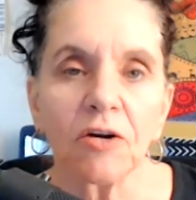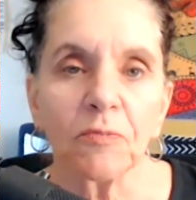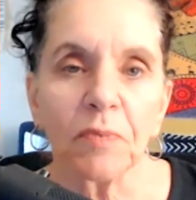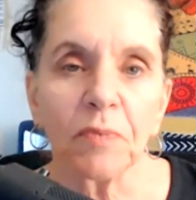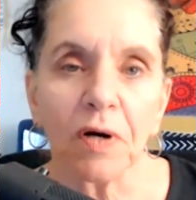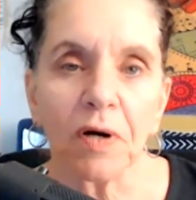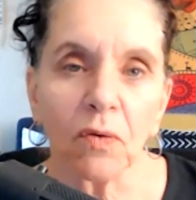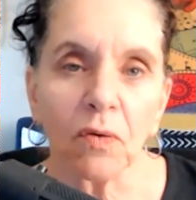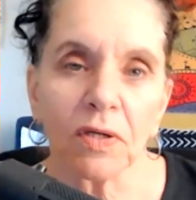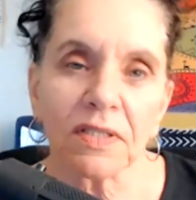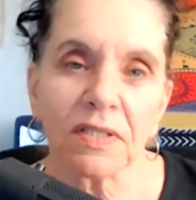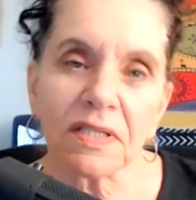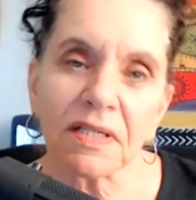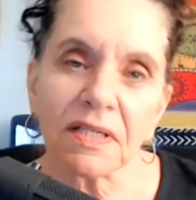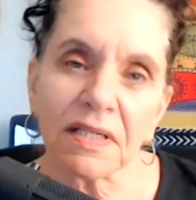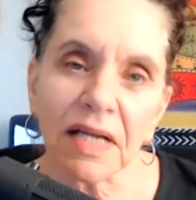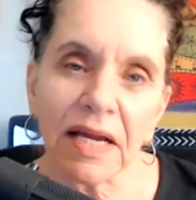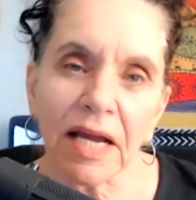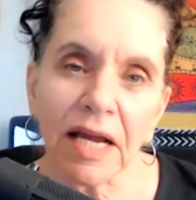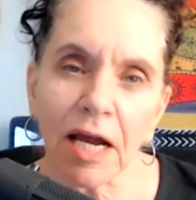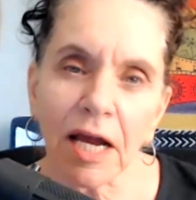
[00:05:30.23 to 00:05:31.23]
But what's going
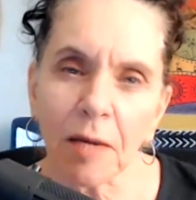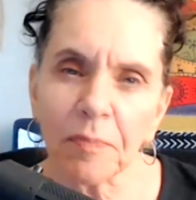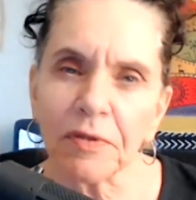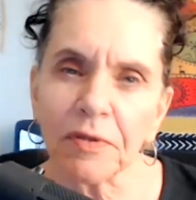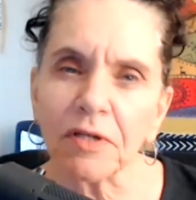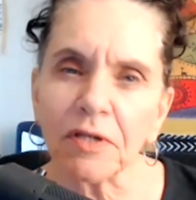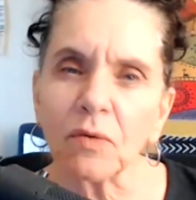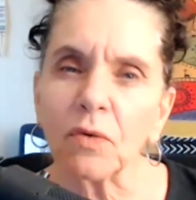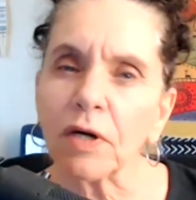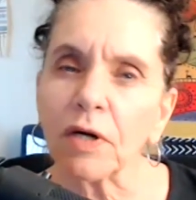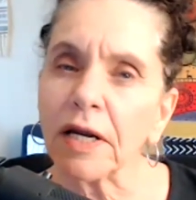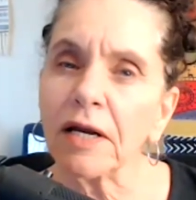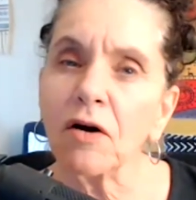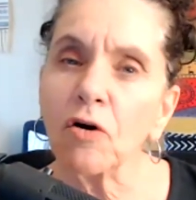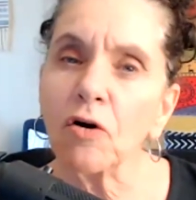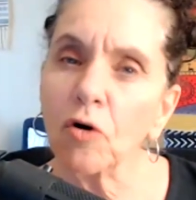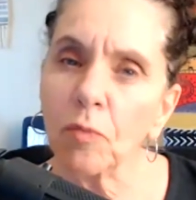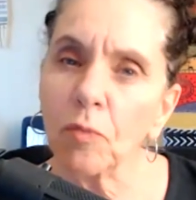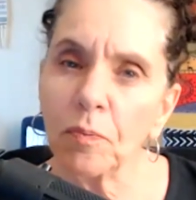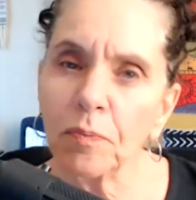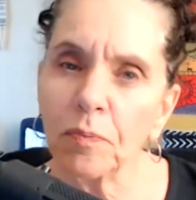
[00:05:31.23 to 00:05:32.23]
to happen, and what I
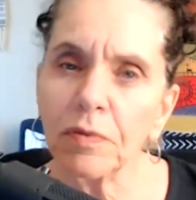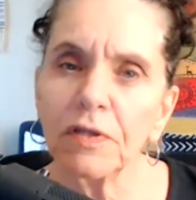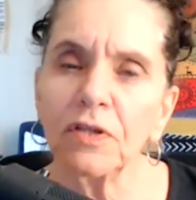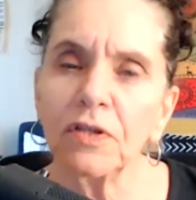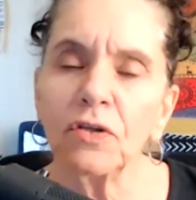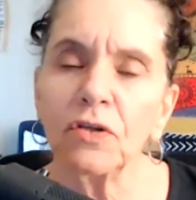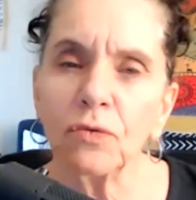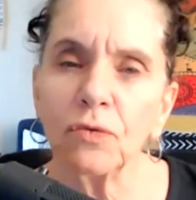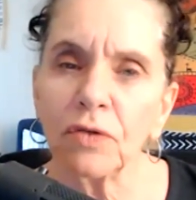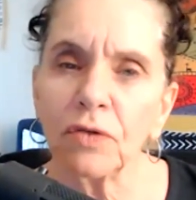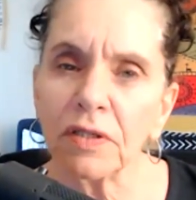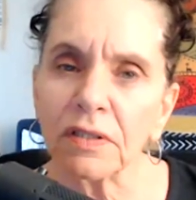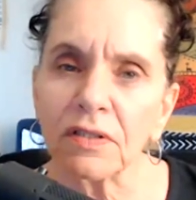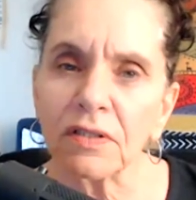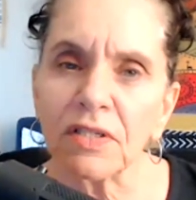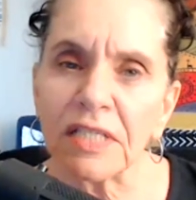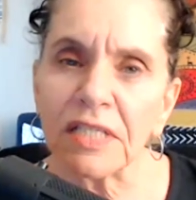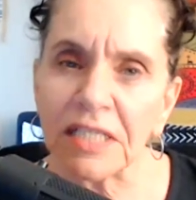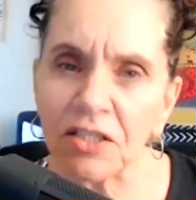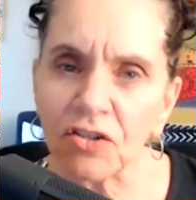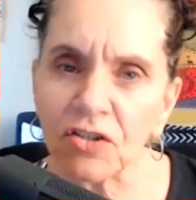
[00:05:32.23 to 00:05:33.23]
hope you can
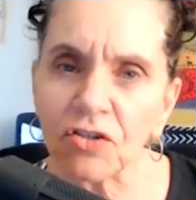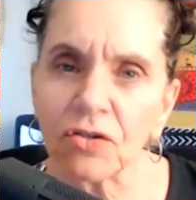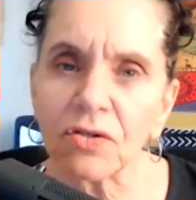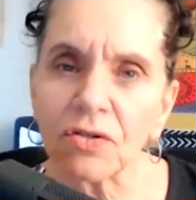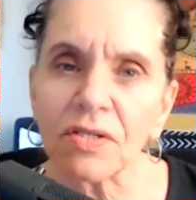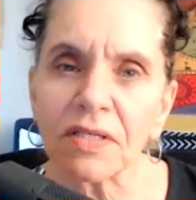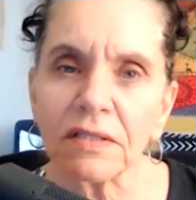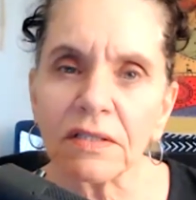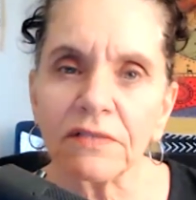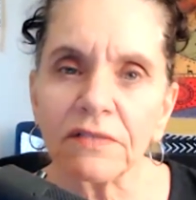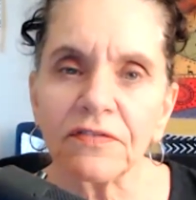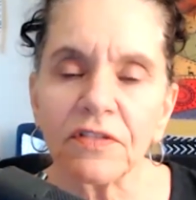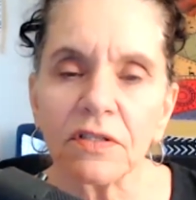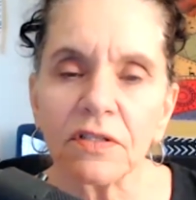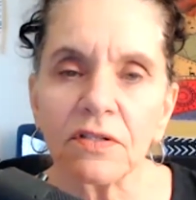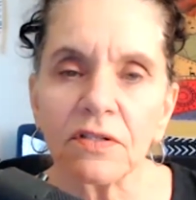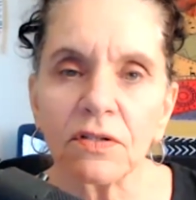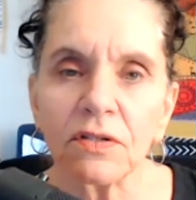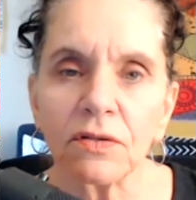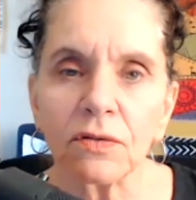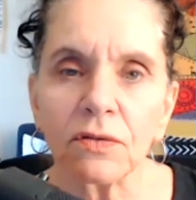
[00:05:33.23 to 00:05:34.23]
teach yourself to
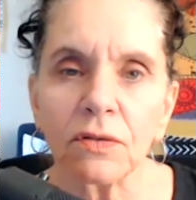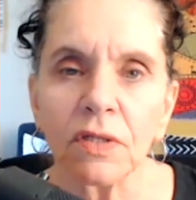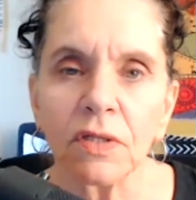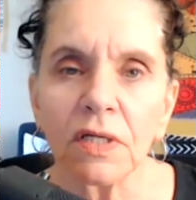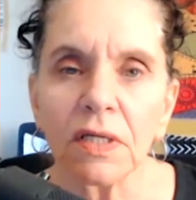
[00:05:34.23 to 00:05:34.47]
do,